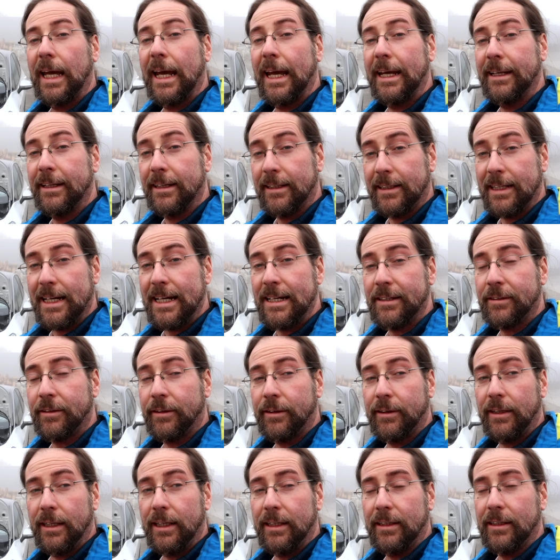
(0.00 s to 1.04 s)
And the last
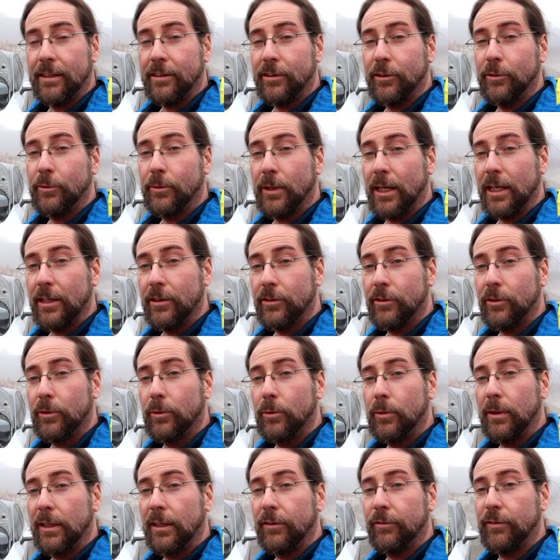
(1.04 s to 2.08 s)
thing that you can
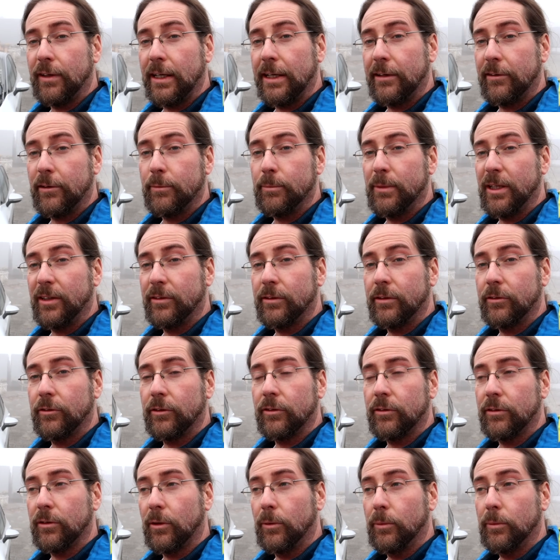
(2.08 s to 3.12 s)
do if error
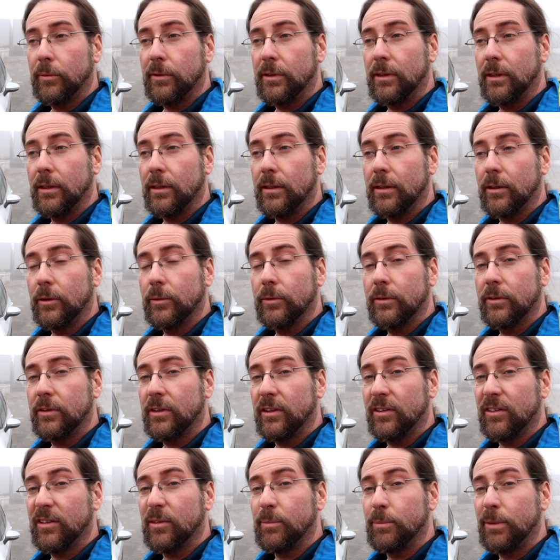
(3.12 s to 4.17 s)
messages don't
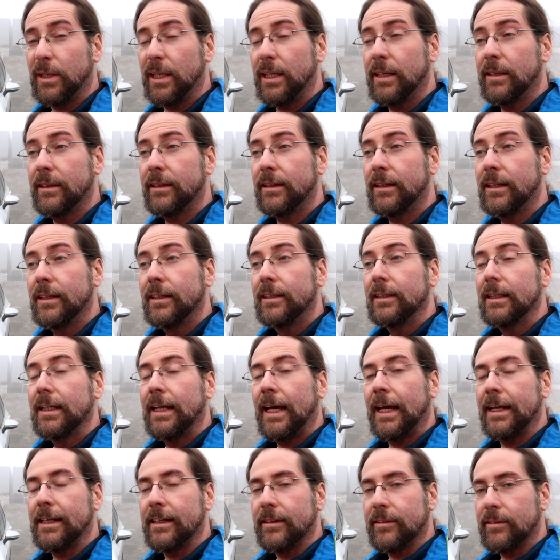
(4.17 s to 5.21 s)
disappear,
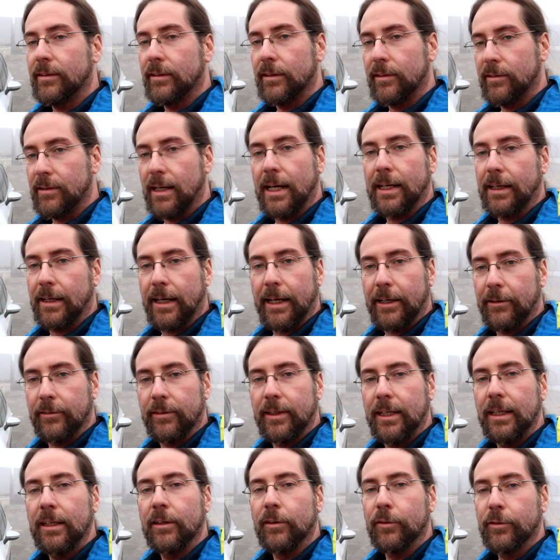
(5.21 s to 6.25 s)
and it's not a
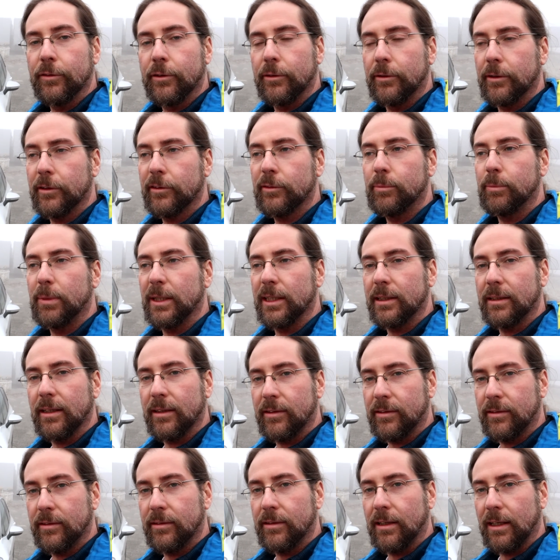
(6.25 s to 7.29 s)
guarantee, of course, but
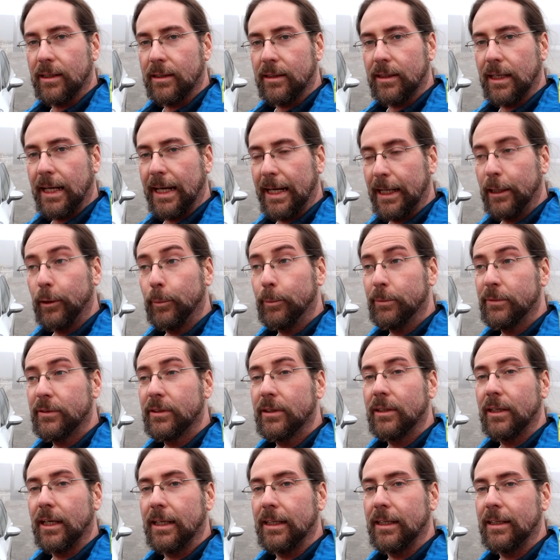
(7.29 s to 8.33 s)
that
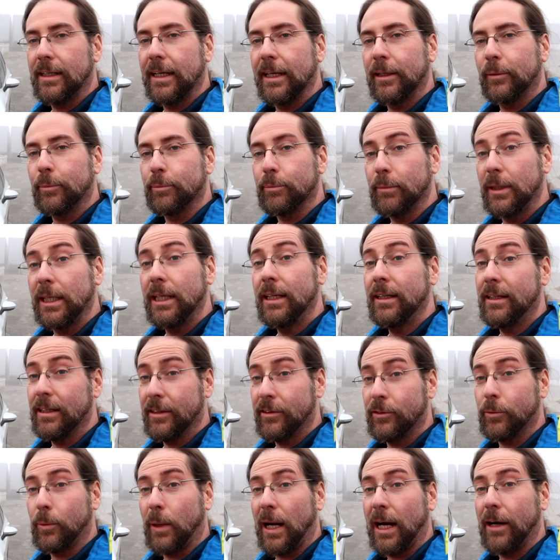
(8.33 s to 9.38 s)
helped, and it helped me.
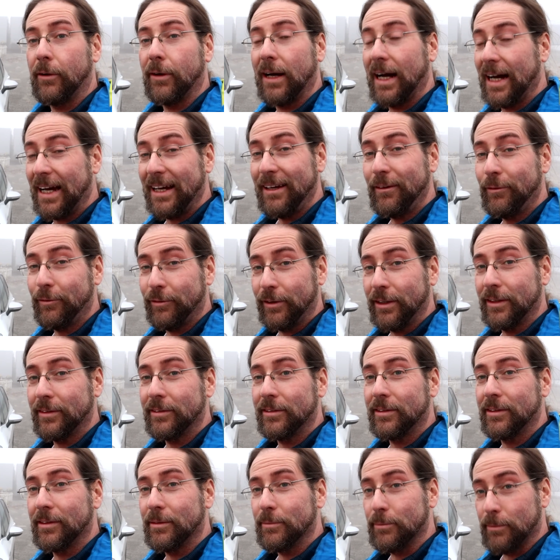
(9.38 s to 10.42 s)
That's how I
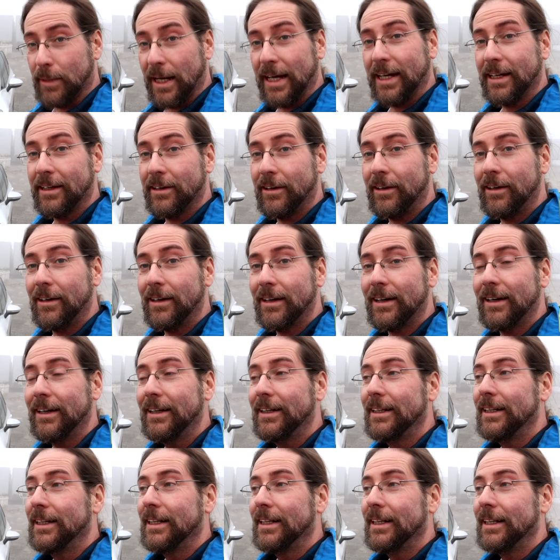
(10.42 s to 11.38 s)
fixed my car.